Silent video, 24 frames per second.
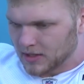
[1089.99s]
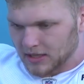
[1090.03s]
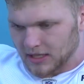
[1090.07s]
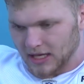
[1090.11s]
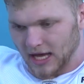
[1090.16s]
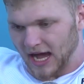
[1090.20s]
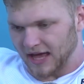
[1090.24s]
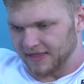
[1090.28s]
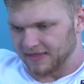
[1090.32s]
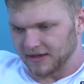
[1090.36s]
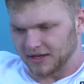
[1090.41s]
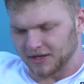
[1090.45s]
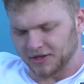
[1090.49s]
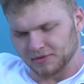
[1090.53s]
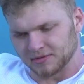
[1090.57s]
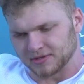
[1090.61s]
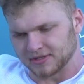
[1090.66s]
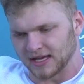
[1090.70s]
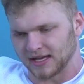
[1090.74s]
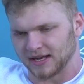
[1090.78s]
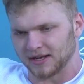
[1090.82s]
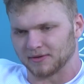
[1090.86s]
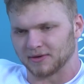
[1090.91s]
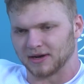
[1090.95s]
Yeah, I think you
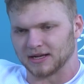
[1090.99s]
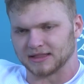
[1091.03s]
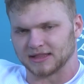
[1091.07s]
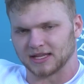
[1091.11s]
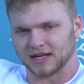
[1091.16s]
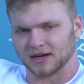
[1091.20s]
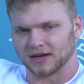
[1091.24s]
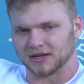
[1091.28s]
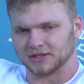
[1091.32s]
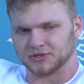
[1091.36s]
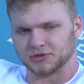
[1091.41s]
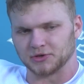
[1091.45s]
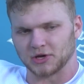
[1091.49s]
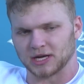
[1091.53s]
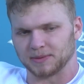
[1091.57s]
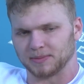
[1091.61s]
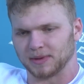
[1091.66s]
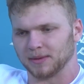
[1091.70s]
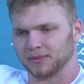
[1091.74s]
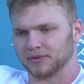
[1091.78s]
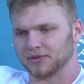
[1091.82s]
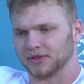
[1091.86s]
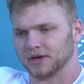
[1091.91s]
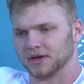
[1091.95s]
said it right there. It's you got to be
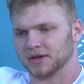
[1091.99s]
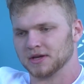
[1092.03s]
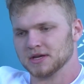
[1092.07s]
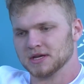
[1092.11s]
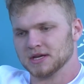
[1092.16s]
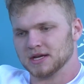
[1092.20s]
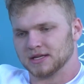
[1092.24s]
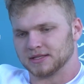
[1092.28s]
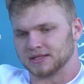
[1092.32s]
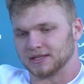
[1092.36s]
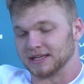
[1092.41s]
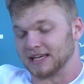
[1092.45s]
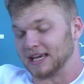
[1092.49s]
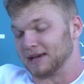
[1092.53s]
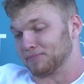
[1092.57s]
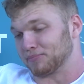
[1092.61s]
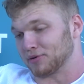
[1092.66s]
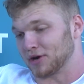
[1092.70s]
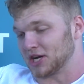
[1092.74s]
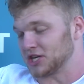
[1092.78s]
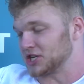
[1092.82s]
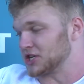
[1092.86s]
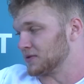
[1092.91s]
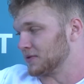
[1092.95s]
able to get
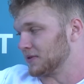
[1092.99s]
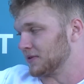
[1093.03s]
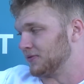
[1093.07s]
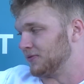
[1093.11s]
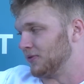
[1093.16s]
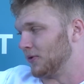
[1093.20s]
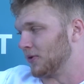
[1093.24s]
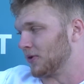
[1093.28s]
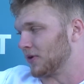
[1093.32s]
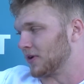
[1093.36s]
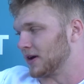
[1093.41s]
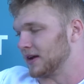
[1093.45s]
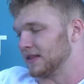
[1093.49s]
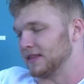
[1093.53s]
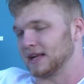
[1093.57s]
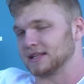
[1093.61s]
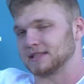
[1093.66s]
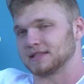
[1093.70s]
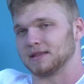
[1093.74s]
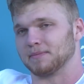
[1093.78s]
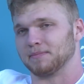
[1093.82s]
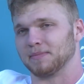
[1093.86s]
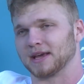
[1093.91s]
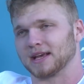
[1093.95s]
pressure with four, and
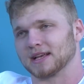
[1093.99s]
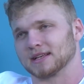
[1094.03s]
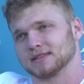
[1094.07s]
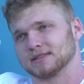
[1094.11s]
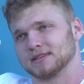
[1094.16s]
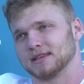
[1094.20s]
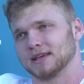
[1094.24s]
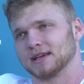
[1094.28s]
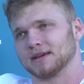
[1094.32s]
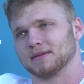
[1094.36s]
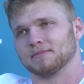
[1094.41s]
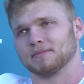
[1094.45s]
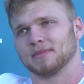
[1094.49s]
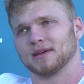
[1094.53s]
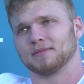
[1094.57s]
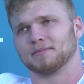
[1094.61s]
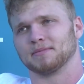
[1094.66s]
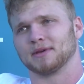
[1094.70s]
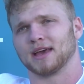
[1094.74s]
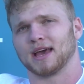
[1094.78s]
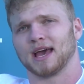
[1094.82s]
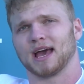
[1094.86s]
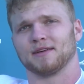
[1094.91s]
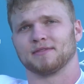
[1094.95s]
that's the biggest thing,
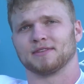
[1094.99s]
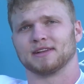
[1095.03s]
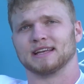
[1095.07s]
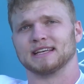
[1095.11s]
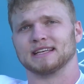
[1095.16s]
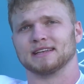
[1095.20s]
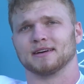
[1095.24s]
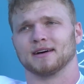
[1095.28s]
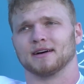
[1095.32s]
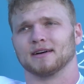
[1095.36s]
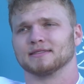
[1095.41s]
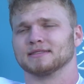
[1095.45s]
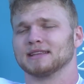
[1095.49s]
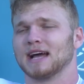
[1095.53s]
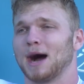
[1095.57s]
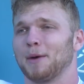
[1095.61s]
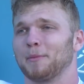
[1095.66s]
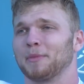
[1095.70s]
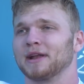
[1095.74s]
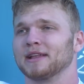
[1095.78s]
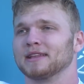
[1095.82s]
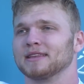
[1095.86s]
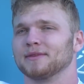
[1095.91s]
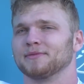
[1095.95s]
having a
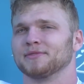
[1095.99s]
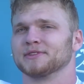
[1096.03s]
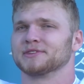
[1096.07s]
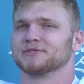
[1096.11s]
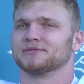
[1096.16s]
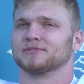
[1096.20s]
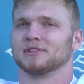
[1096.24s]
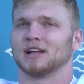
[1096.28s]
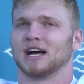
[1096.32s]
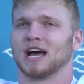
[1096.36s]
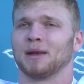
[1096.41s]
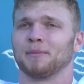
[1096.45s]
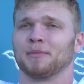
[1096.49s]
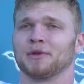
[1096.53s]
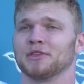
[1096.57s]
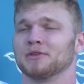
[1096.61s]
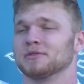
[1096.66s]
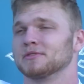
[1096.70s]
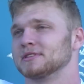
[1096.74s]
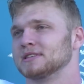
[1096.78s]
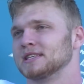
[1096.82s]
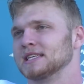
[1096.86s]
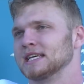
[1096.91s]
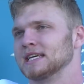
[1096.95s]
dominant defensive line. I mean,
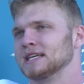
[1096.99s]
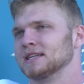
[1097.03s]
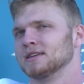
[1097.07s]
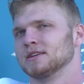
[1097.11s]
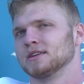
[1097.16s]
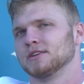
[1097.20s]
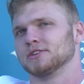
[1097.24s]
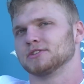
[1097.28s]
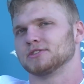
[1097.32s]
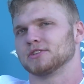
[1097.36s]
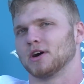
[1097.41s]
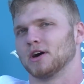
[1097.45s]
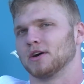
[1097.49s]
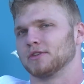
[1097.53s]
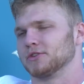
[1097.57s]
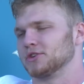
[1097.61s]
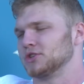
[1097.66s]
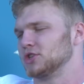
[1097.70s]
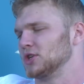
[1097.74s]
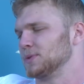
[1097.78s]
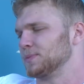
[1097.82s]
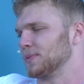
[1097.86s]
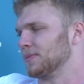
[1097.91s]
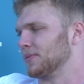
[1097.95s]
you see it. You saw it in the
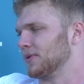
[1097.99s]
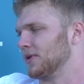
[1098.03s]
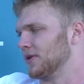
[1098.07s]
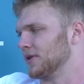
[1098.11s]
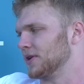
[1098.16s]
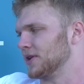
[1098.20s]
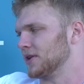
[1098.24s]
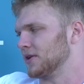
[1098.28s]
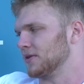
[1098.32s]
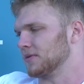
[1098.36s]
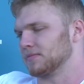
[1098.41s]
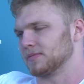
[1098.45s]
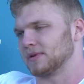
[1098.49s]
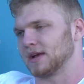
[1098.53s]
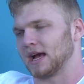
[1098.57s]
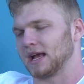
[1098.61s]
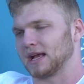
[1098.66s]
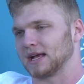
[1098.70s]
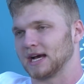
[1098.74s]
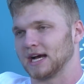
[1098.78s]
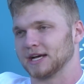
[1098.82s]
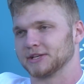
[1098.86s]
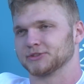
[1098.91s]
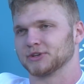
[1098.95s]
Super Bowl. You know,
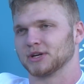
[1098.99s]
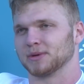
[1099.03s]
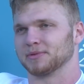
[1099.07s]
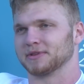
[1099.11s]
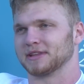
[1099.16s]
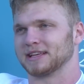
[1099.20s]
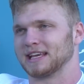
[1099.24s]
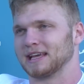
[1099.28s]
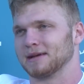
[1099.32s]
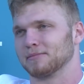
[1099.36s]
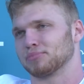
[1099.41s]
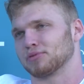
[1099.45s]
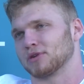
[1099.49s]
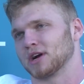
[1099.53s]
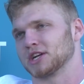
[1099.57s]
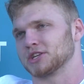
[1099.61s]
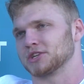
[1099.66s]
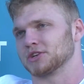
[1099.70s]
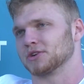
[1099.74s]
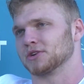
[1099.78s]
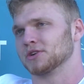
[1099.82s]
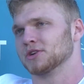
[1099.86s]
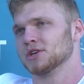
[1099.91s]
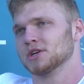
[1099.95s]
guys are able to get
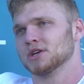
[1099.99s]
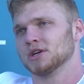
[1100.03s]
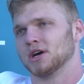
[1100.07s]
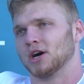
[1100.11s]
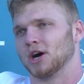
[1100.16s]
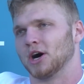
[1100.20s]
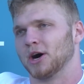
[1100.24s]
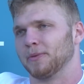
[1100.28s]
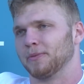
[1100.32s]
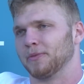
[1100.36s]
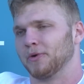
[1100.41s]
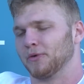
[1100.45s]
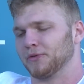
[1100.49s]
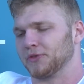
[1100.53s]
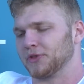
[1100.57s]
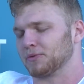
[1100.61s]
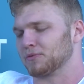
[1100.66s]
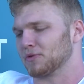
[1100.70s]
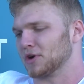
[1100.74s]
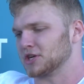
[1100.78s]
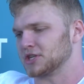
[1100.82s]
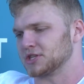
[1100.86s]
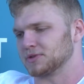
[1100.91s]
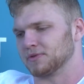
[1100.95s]
pressure only
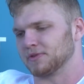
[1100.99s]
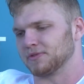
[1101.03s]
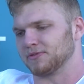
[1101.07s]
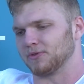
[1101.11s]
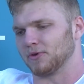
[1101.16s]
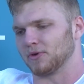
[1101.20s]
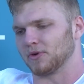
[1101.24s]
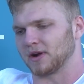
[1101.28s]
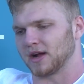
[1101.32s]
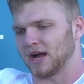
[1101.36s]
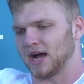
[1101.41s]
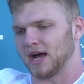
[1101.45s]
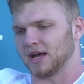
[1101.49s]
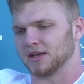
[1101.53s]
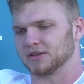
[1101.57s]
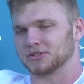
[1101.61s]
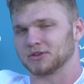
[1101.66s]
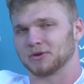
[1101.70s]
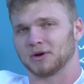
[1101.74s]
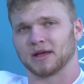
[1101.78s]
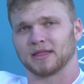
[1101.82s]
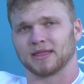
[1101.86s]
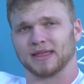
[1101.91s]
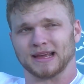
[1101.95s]
rushing with four guys.
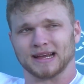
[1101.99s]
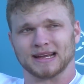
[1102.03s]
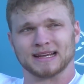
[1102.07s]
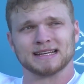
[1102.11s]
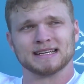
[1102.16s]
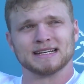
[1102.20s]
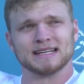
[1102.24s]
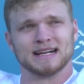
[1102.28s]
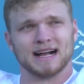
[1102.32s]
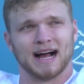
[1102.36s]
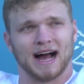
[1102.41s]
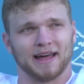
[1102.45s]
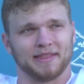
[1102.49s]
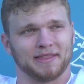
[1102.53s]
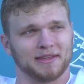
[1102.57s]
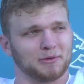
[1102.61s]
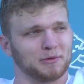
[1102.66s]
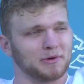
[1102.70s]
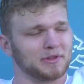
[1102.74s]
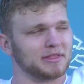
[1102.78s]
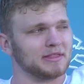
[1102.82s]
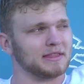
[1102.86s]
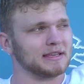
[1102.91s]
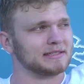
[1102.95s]
So I think
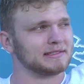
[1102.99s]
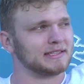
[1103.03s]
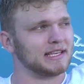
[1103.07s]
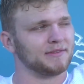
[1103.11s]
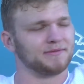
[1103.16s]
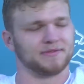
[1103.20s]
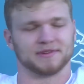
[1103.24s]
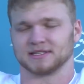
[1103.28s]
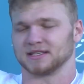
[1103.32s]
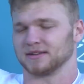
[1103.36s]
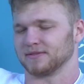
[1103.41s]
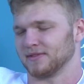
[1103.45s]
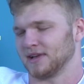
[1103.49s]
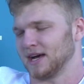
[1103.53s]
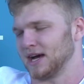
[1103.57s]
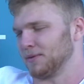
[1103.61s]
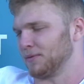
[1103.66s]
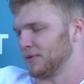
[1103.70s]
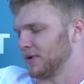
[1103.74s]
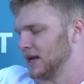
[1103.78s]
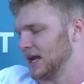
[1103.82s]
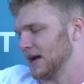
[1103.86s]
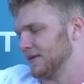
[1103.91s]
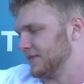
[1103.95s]
with this defensive line,
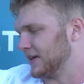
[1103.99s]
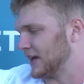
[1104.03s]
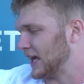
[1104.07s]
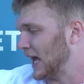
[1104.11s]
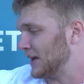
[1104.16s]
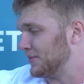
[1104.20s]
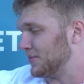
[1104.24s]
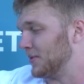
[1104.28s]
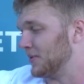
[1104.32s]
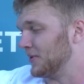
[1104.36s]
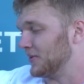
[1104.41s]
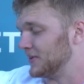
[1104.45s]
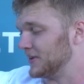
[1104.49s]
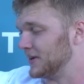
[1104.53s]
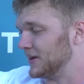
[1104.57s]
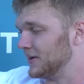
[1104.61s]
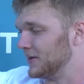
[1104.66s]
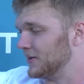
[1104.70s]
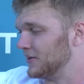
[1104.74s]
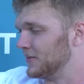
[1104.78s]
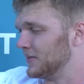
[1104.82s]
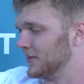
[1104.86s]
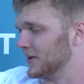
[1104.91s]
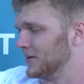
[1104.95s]
we're going to have the capability to
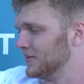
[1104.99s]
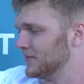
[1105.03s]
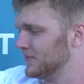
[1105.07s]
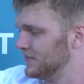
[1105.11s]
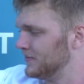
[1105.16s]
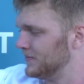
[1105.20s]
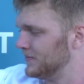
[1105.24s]
do that.